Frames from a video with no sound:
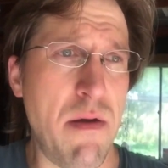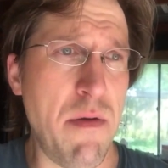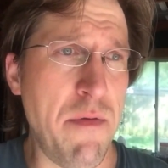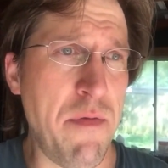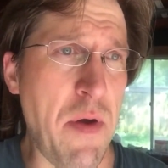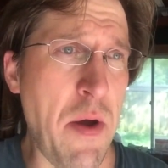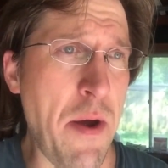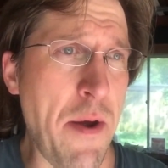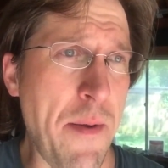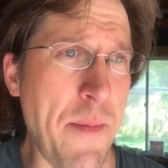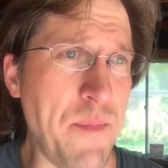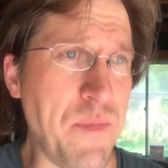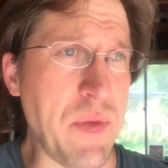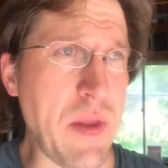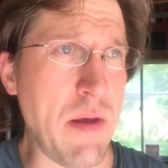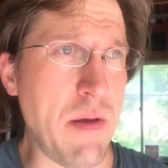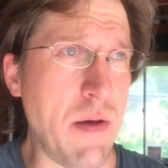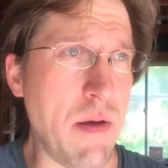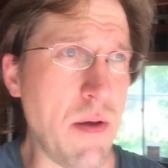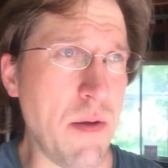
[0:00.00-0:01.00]
of
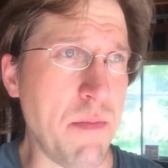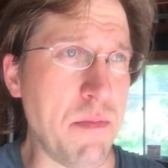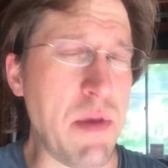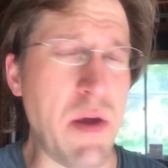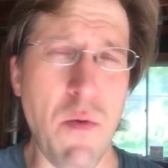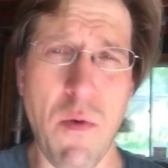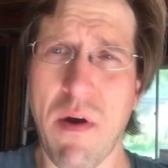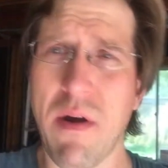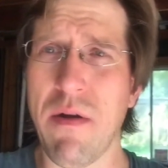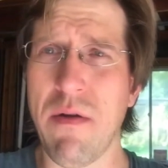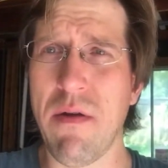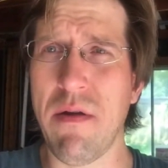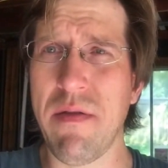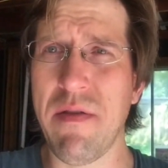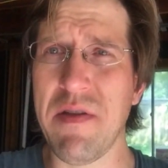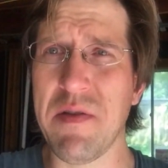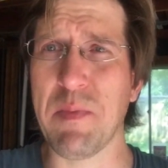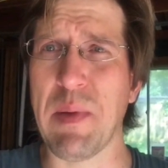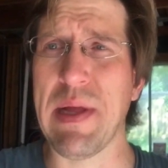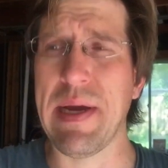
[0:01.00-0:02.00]
me working on
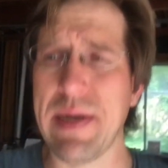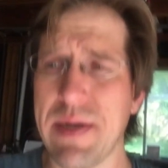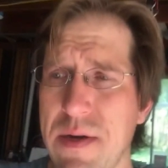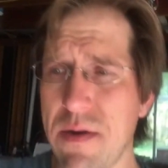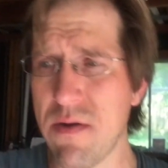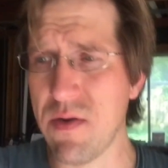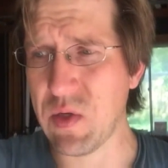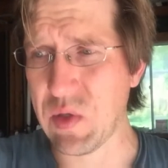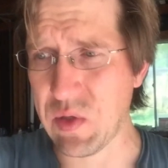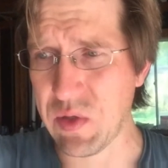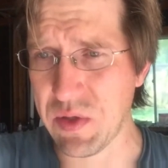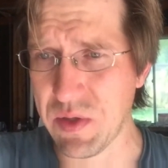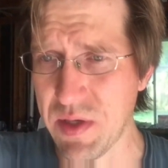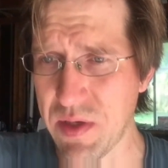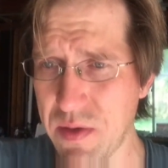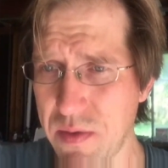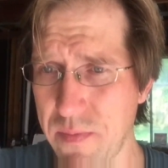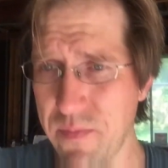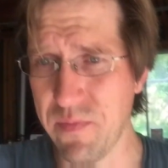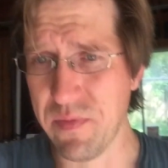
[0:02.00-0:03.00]
these
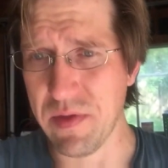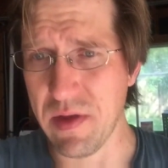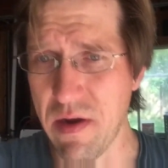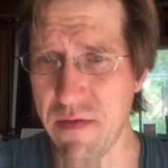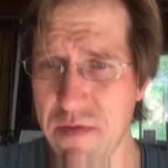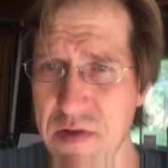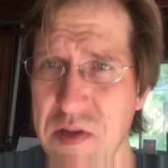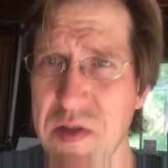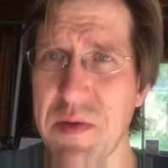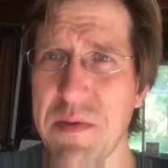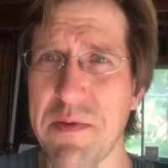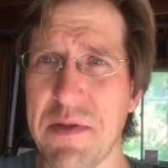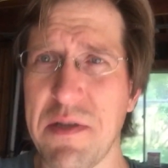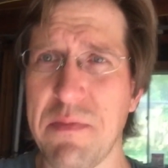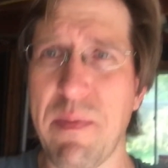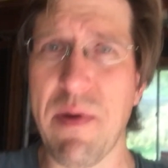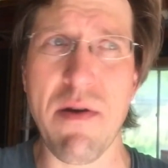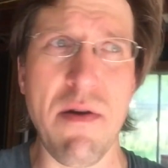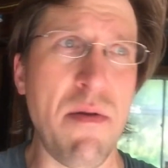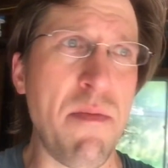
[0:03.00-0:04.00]
planters every
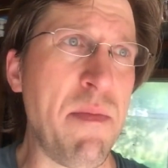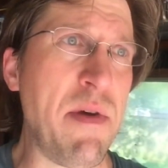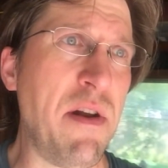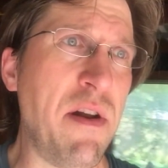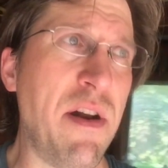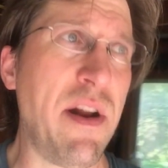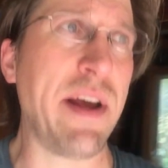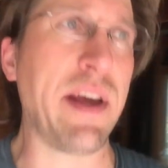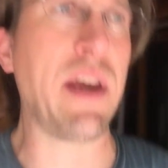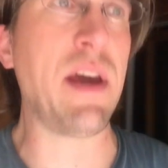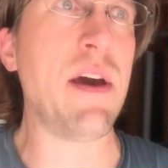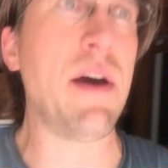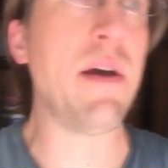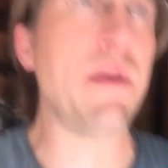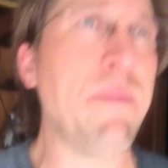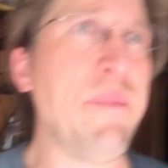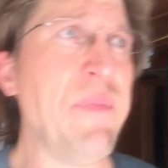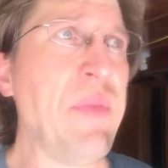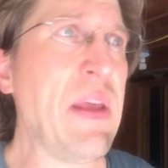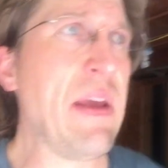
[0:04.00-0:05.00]
spare minute I get,
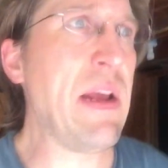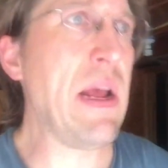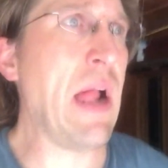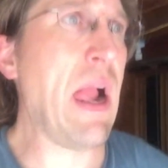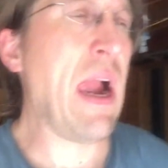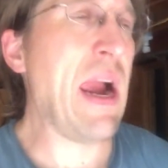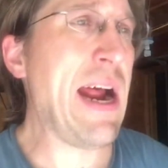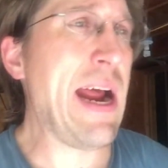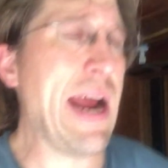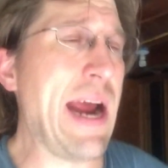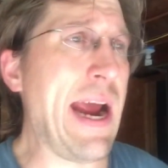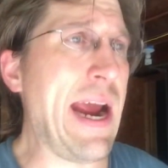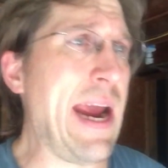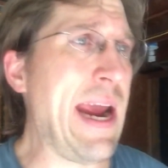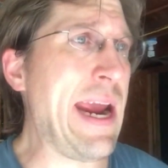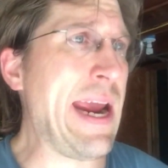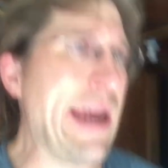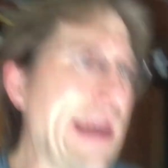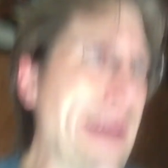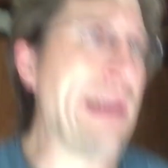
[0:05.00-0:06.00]

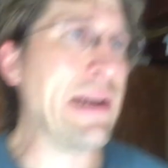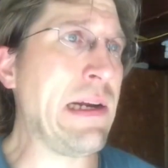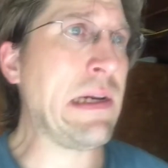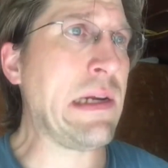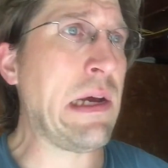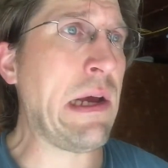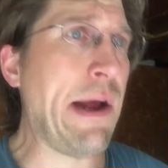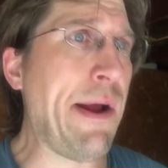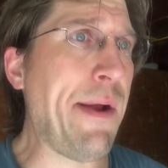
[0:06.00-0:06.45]
and